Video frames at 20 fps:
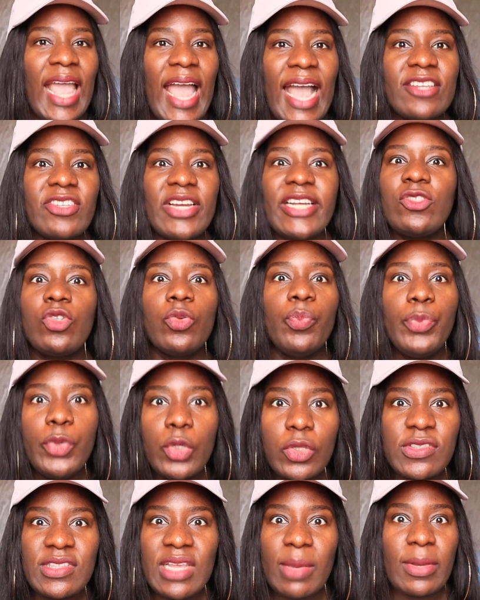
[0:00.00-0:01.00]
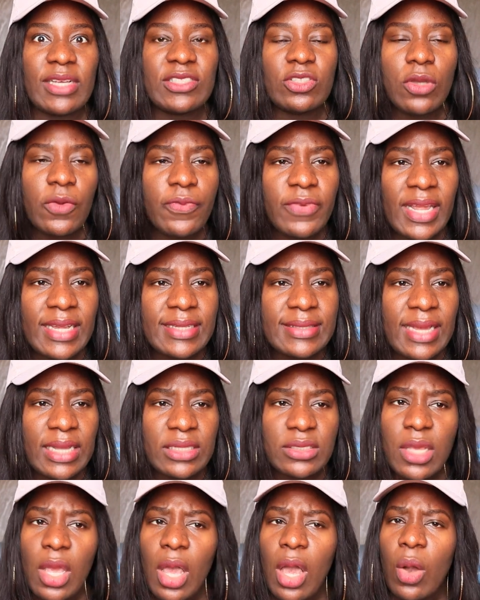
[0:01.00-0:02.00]
I try to mute them and stuff like
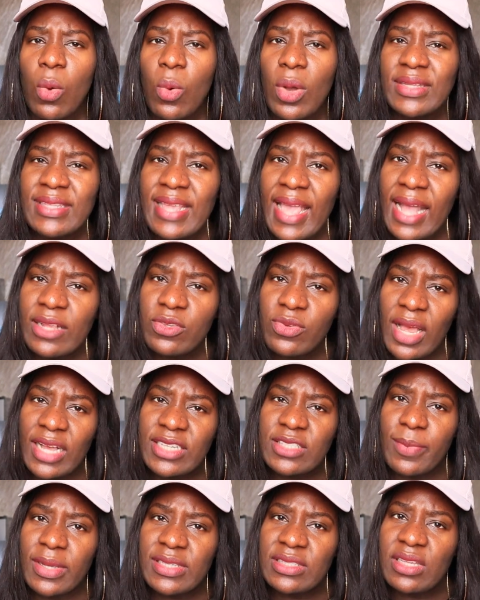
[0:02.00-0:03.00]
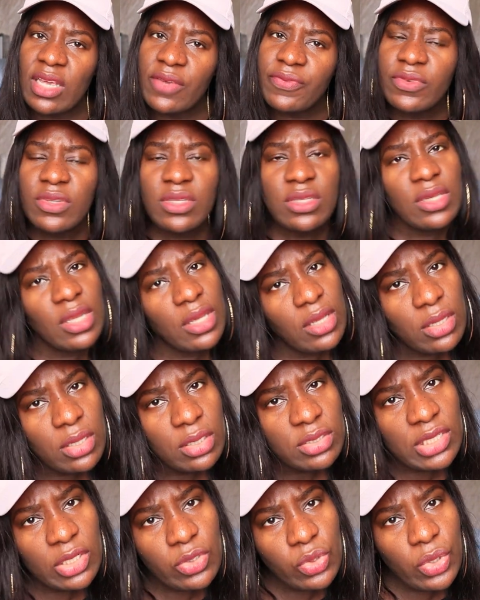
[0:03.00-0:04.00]
that. One day I had to ask myself,
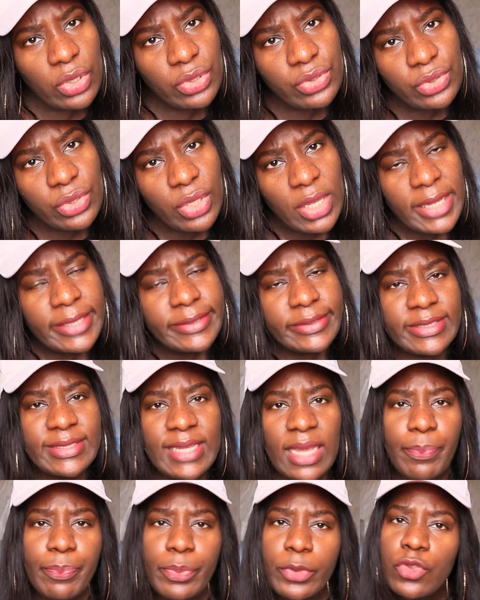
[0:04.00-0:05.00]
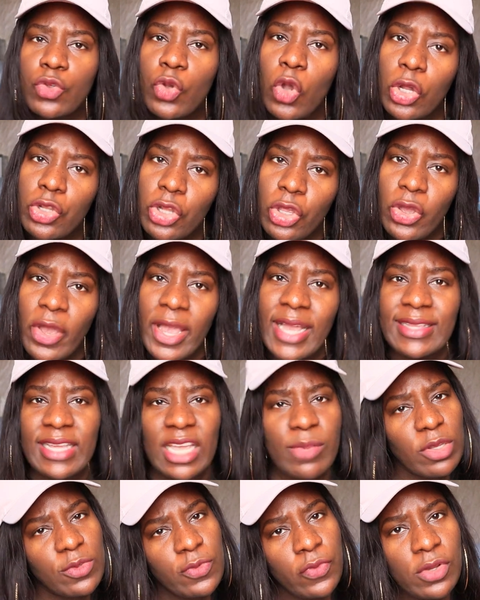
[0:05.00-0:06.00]
did they put gun on your head
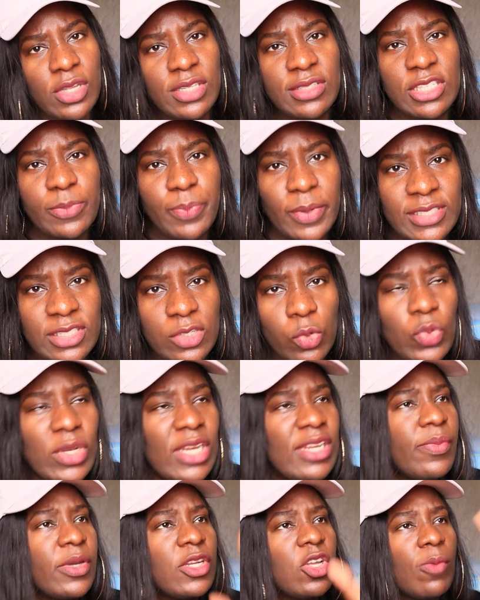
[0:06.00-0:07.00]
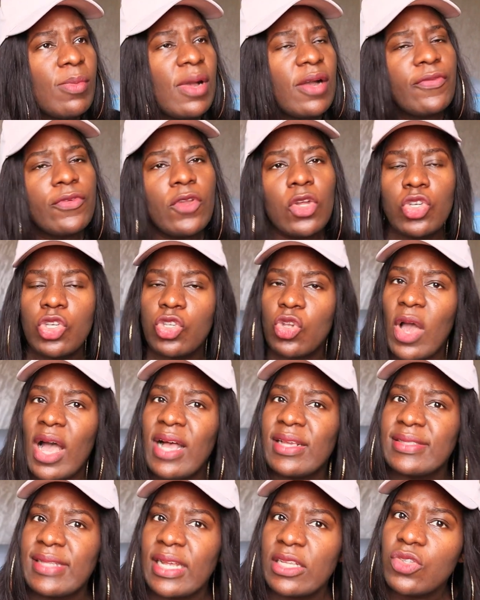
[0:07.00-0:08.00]
that you must be following this person? Will anybody come and flog in your
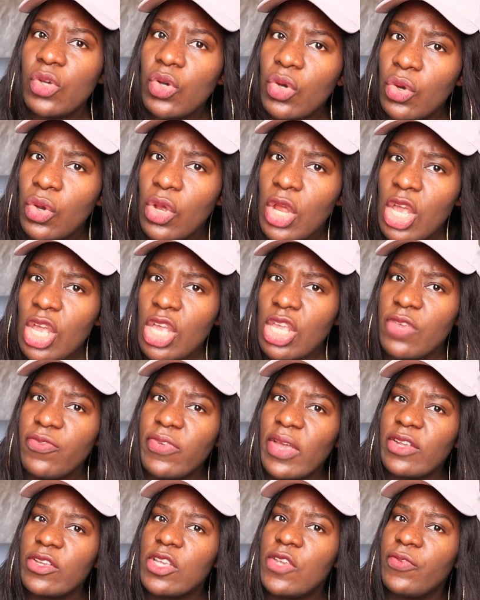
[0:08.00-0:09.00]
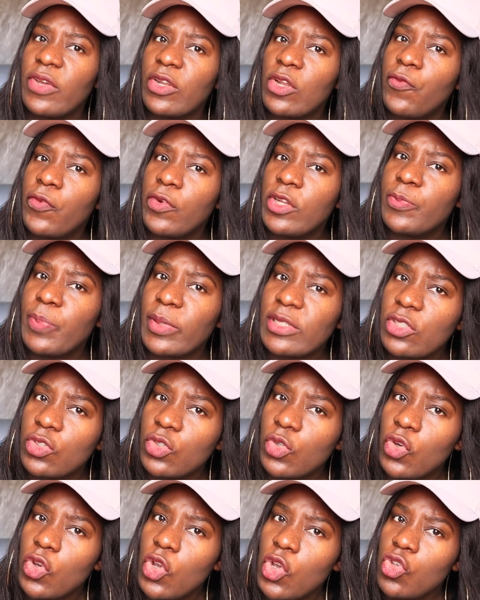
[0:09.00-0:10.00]
house that, oh, if you're not following this
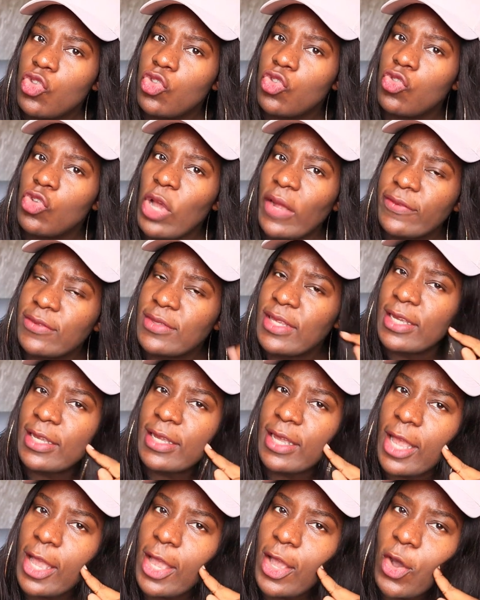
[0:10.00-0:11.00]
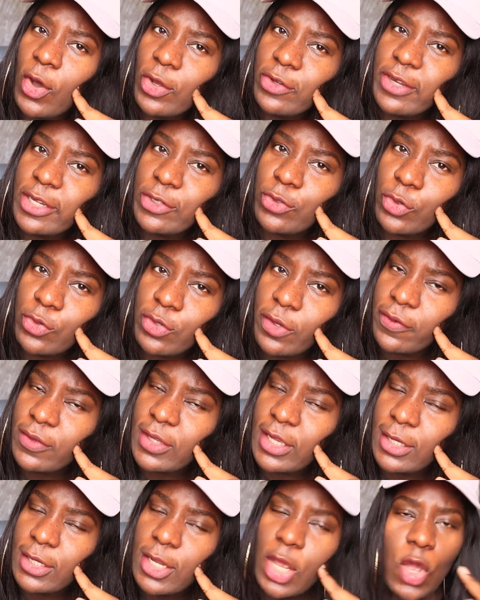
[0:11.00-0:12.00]
person, oh, you have to take 100 strokes
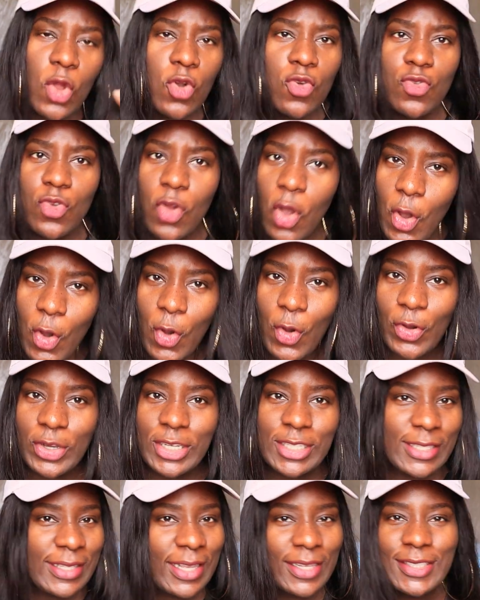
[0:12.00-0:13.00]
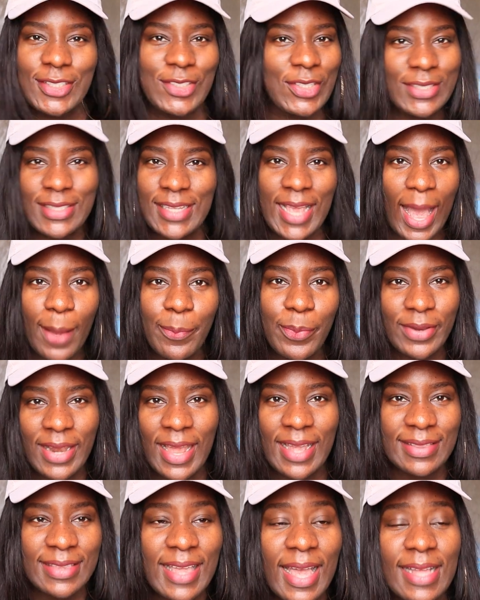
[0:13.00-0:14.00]
of cane? No, it doesn't happen
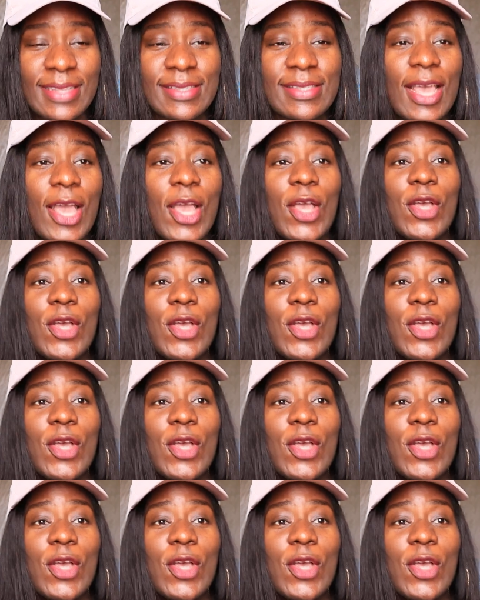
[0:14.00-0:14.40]
like that.